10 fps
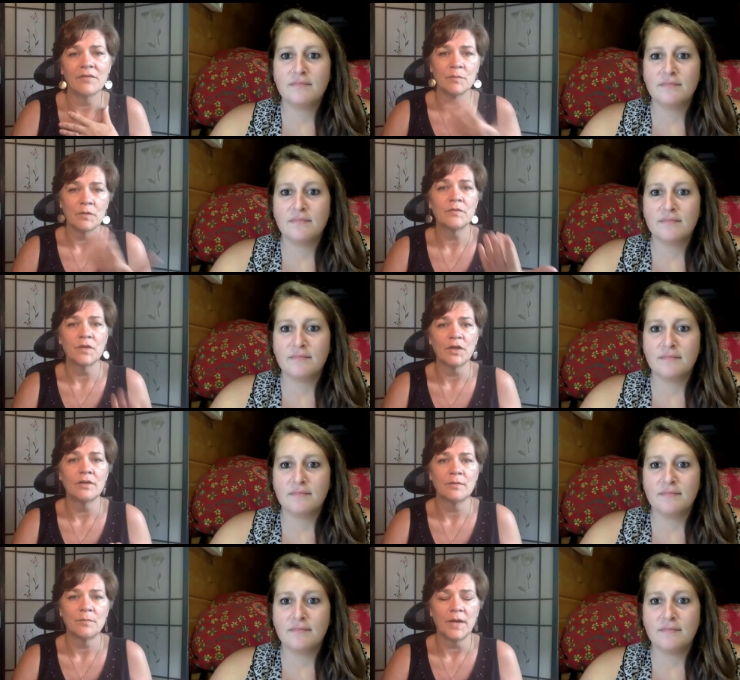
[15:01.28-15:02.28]
Speaker 1: them
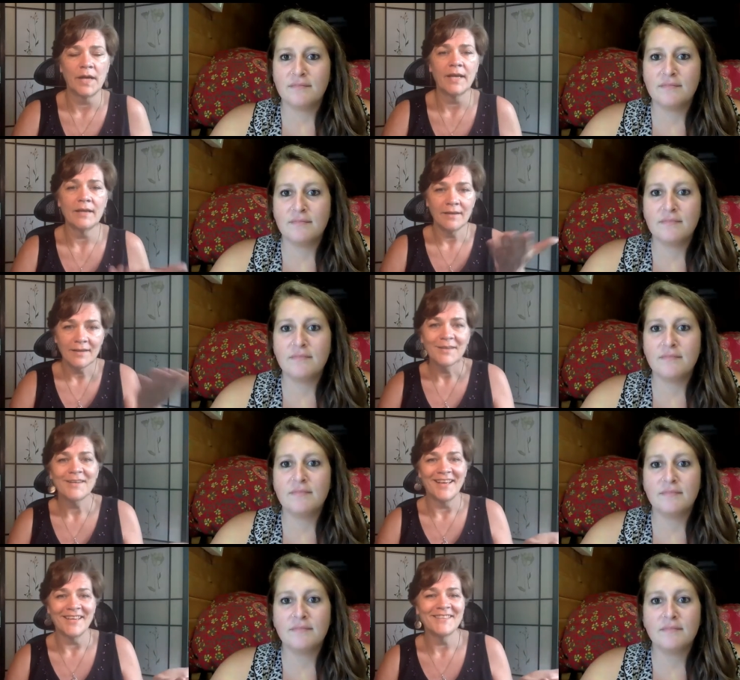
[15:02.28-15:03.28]
referred by
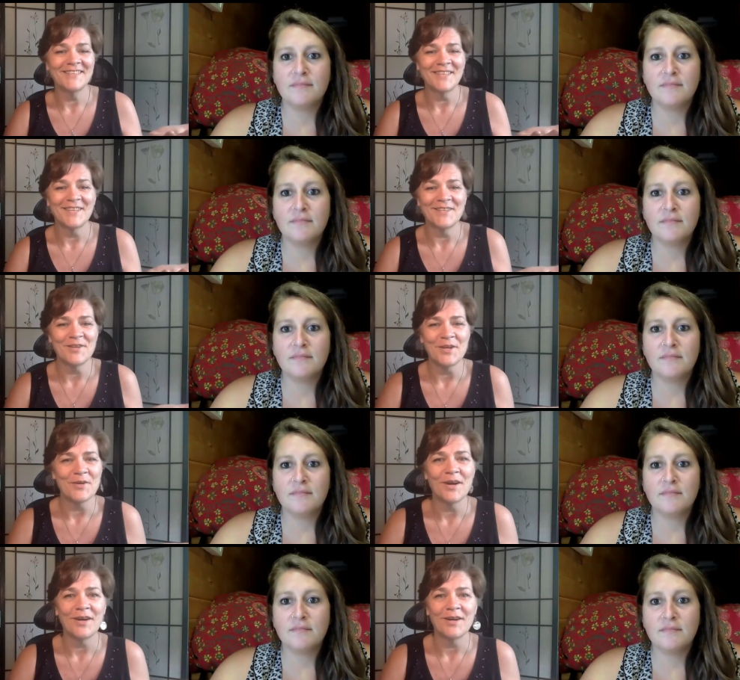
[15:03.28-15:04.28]
clients that you
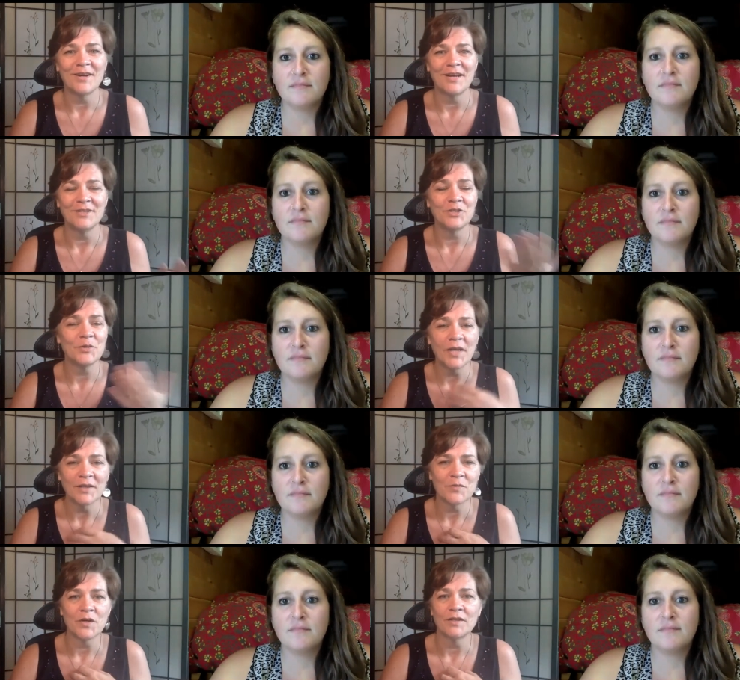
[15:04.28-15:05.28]
know are enjoying
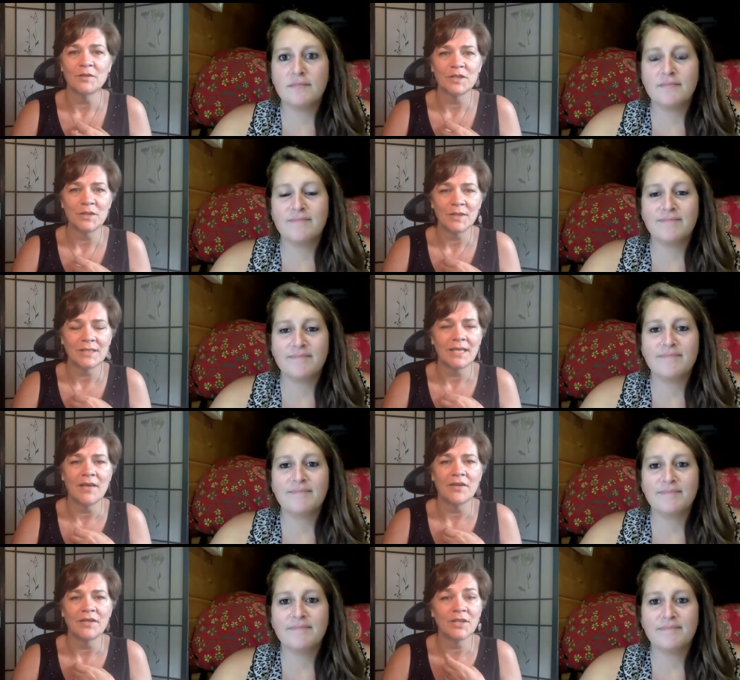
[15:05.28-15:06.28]
the work that we're doing
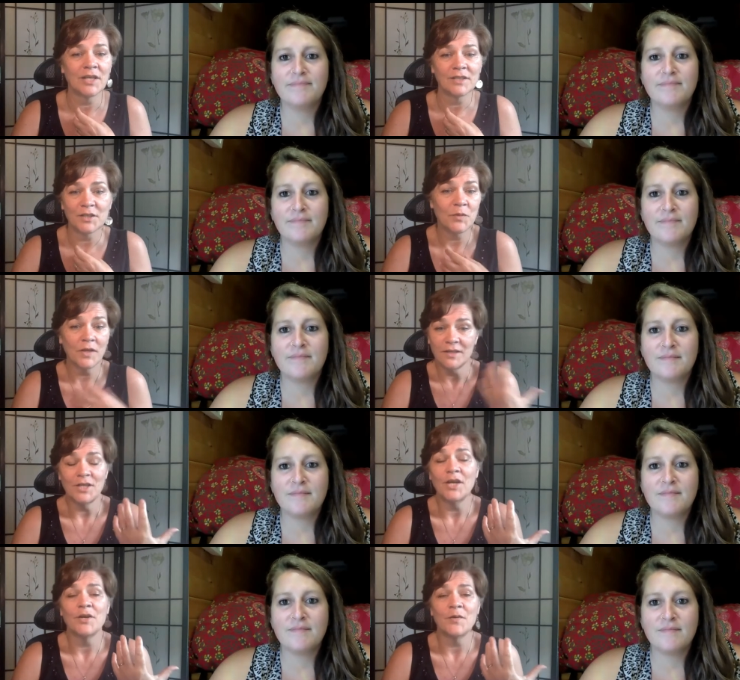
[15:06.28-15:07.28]
together so i just want you to
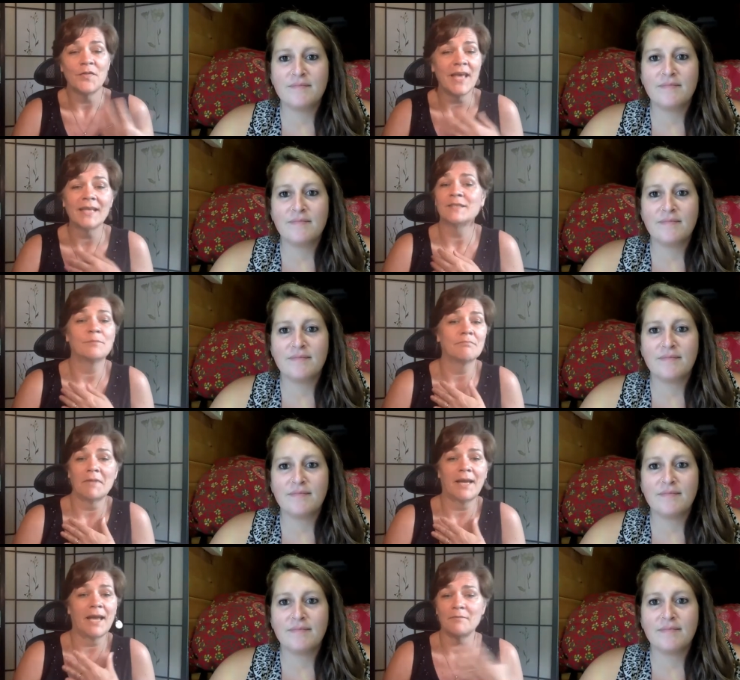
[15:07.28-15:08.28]
know that's
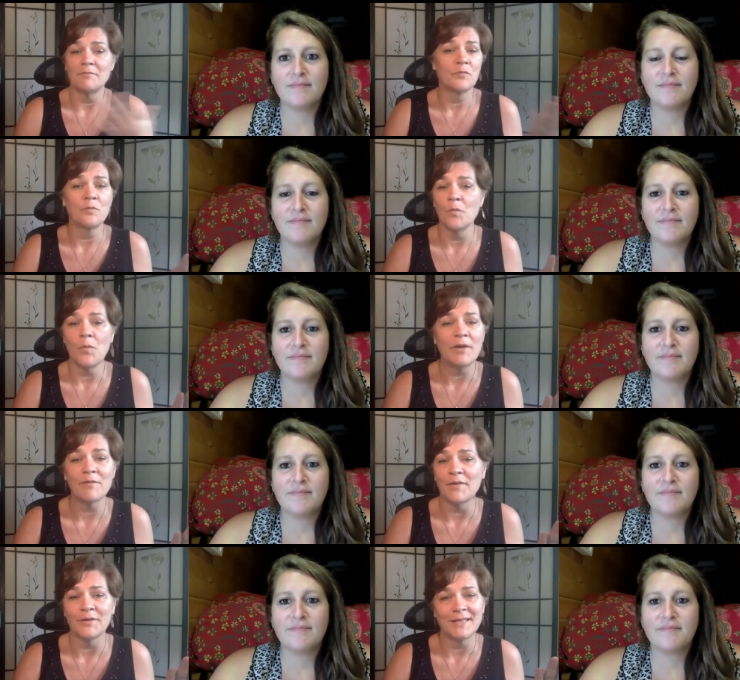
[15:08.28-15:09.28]
my i'd way
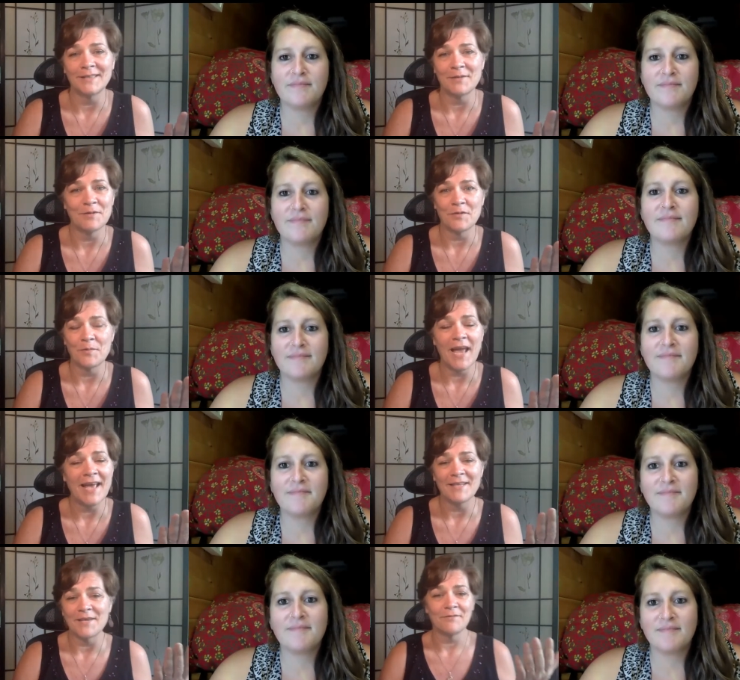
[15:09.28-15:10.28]
rather get someone from
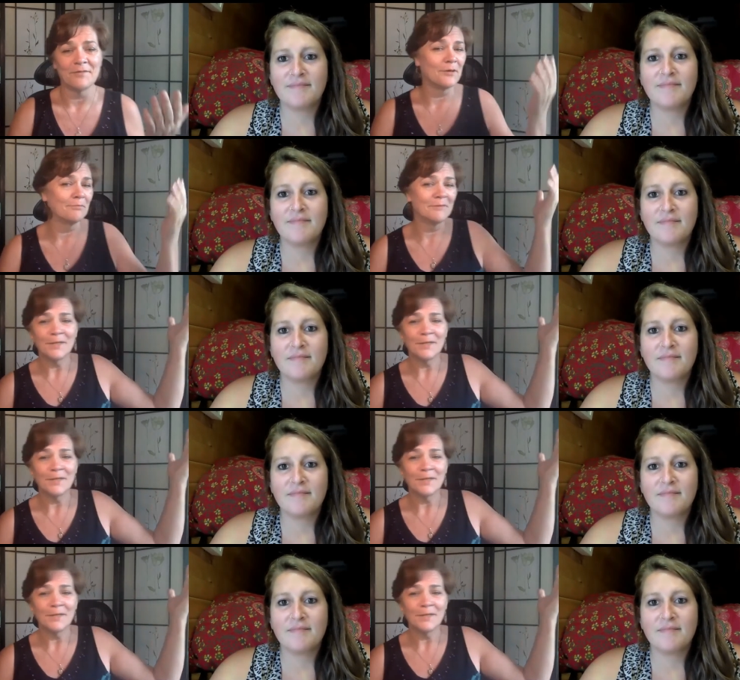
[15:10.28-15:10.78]
that than from